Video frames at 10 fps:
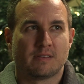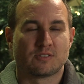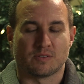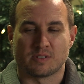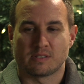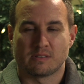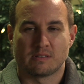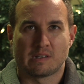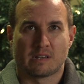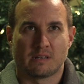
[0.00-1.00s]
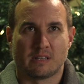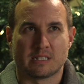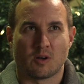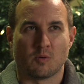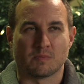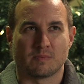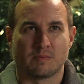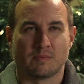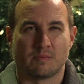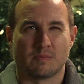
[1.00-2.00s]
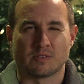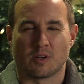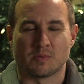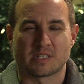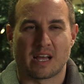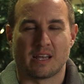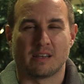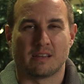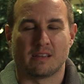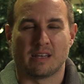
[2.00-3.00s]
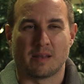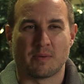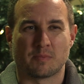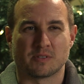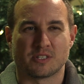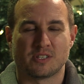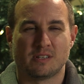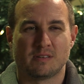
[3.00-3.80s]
So was the homeless guy in any better position?